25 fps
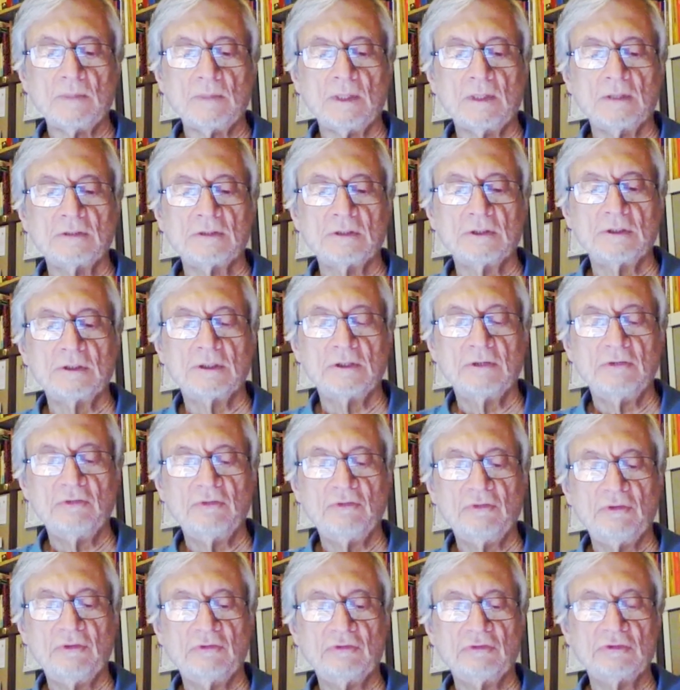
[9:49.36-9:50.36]
So if
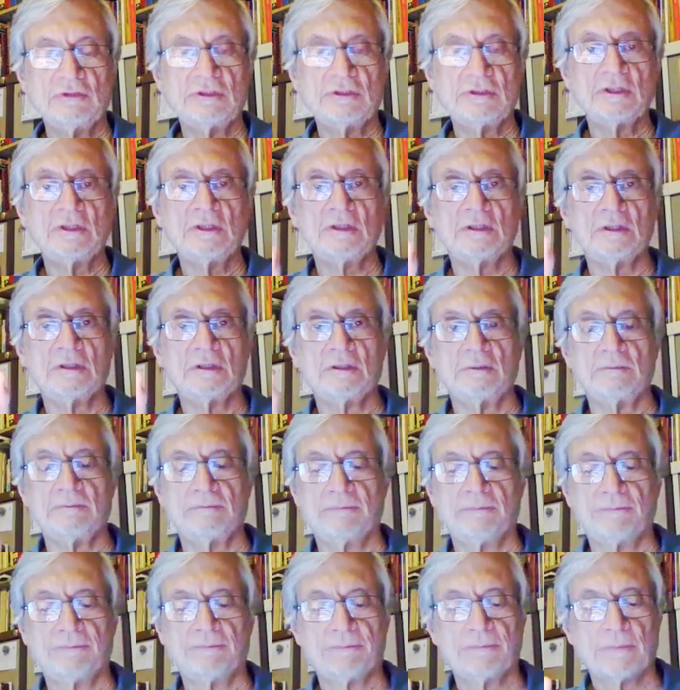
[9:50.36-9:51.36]
you see the
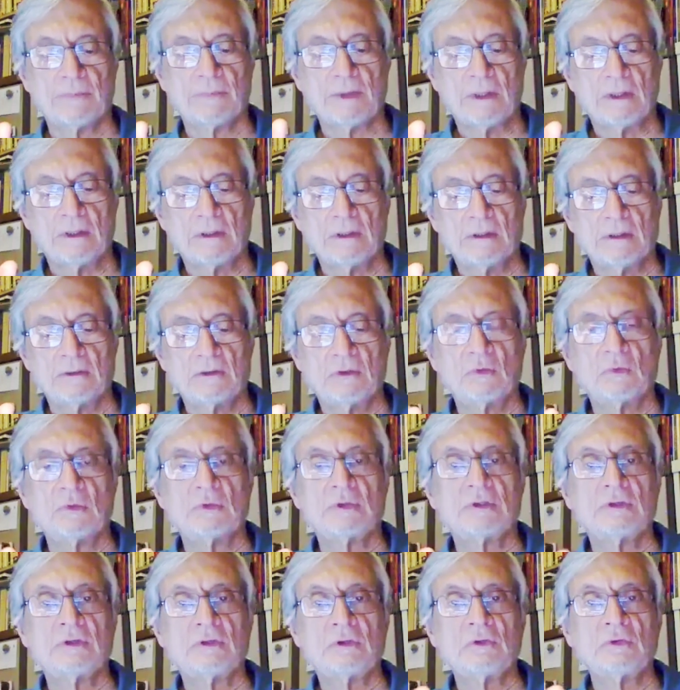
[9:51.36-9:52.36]

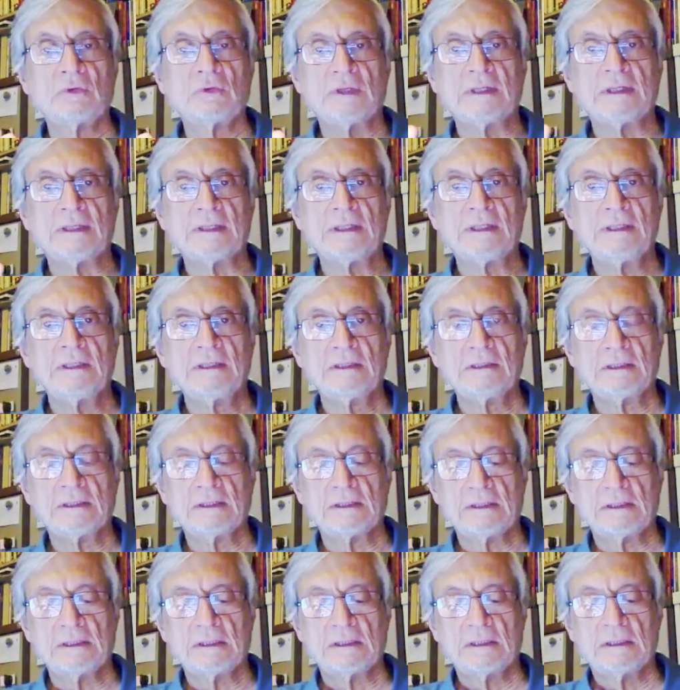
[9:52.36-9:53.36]
word lu'e,
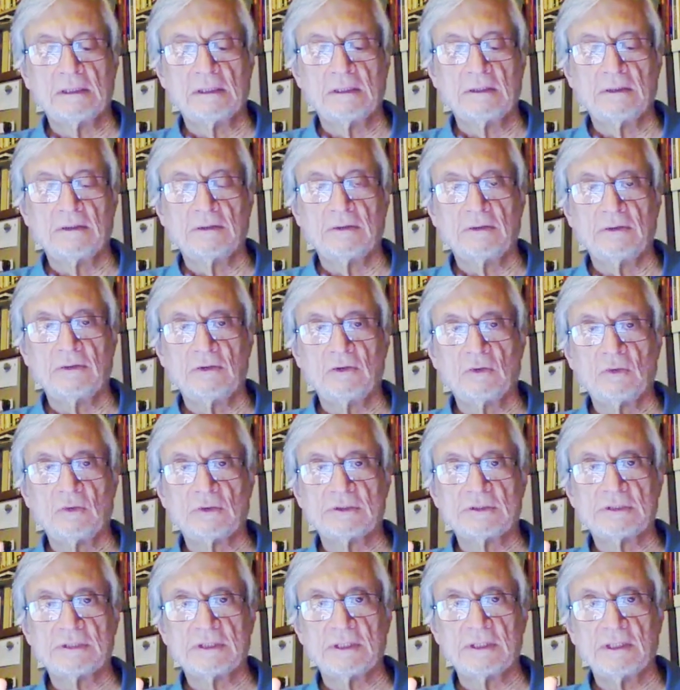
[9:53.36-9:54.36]
you will
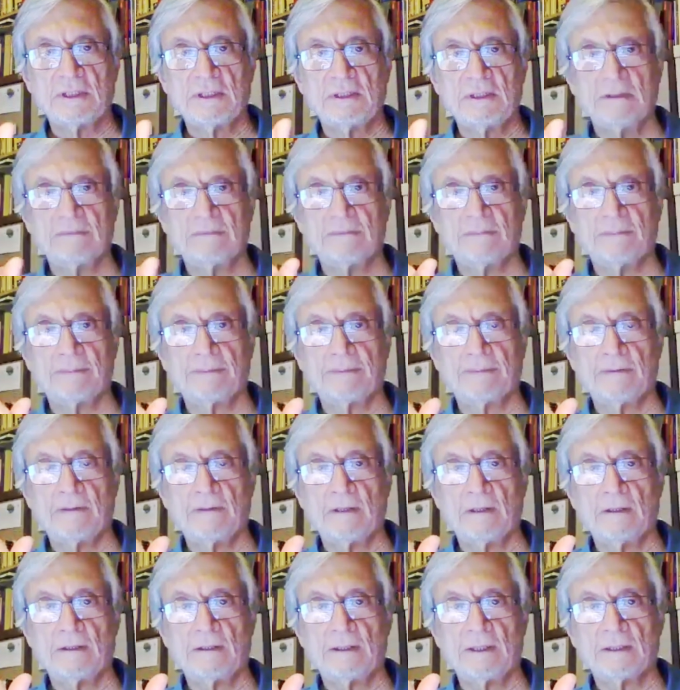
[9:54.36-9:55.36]
say
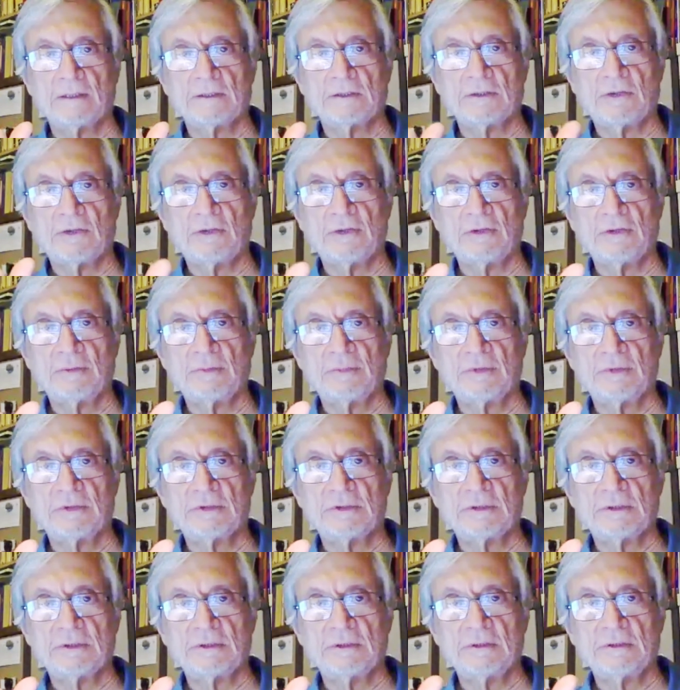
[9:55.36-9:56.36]
that's third
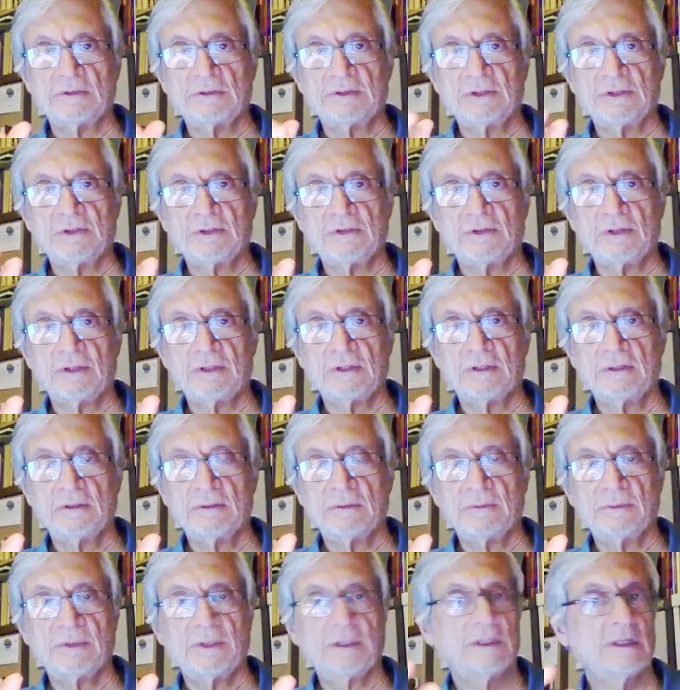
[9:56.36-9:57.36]
person singular,
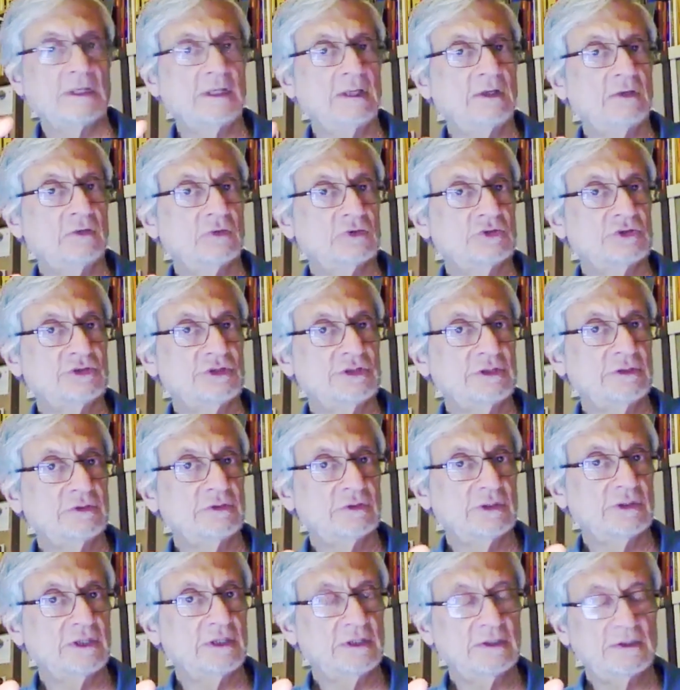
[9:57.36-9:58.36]
meaning he or she or
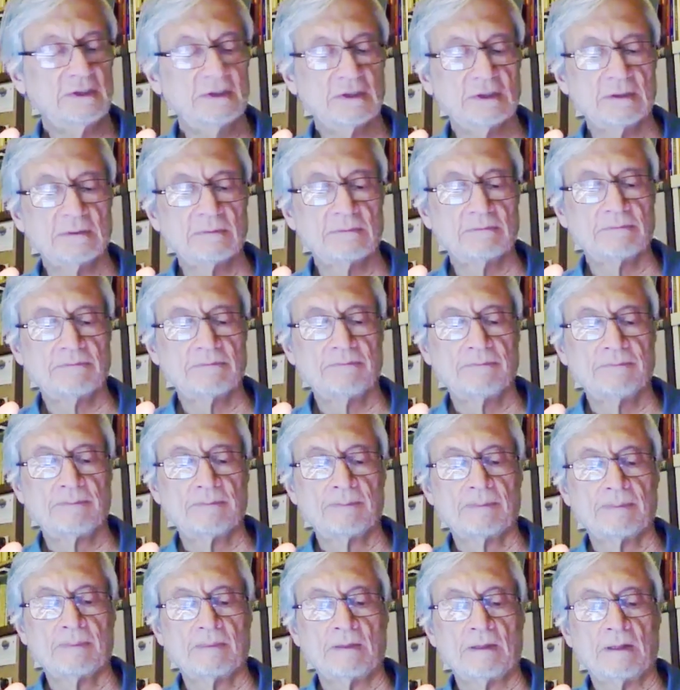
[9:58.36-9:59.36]
it.
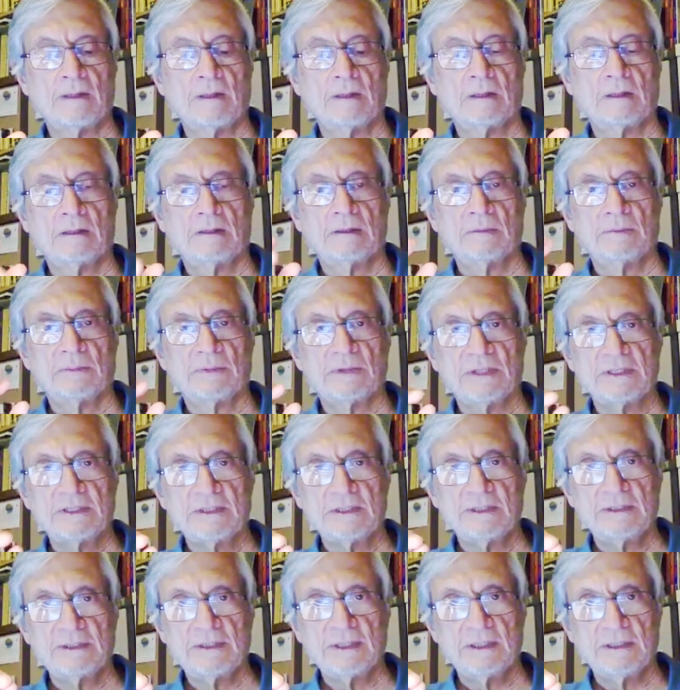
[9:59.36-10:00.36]

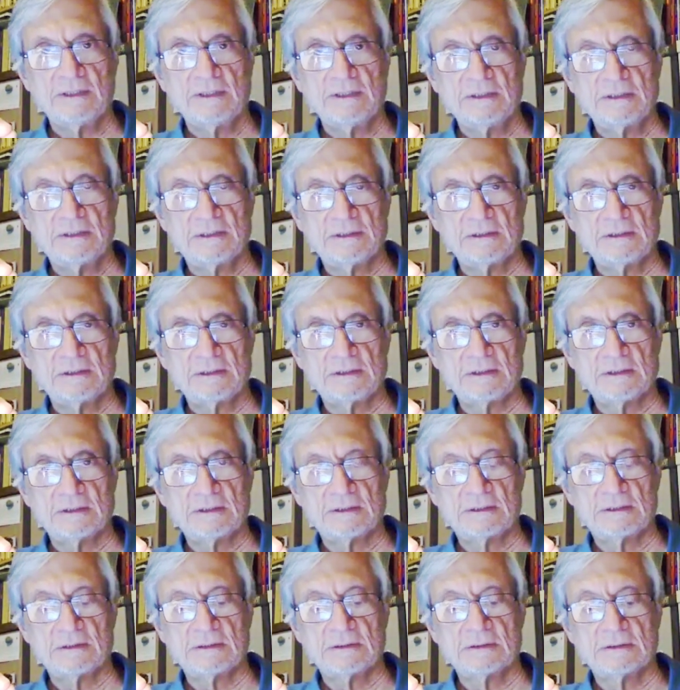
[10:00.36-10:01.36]
Present tense,
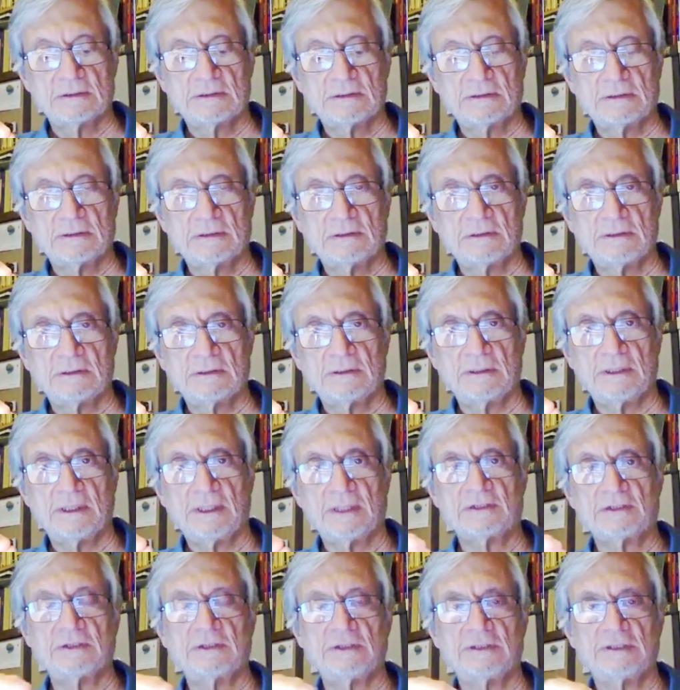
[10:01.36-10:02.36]
the
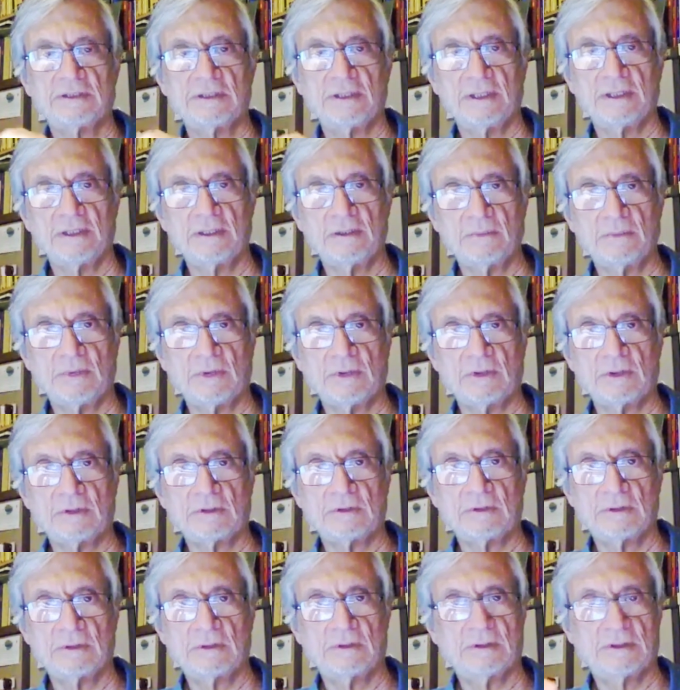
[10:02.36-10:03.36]
action is taking
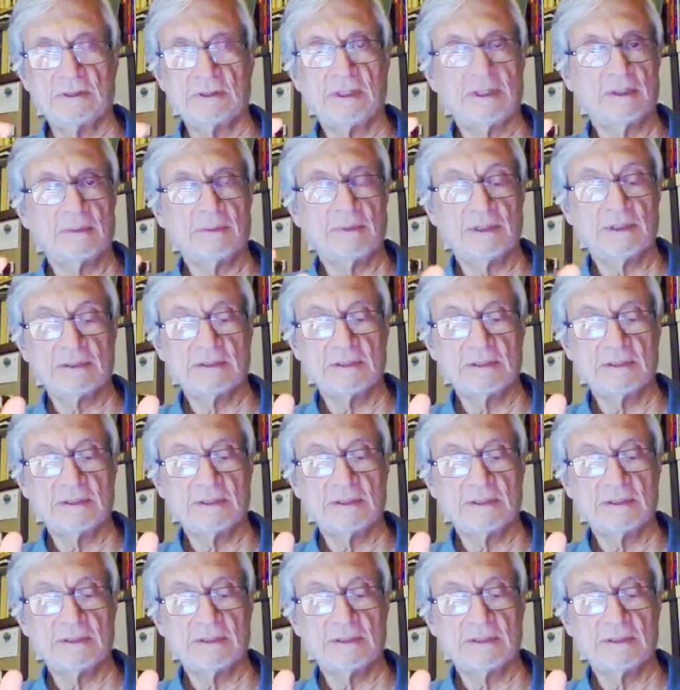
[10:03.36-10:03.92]
place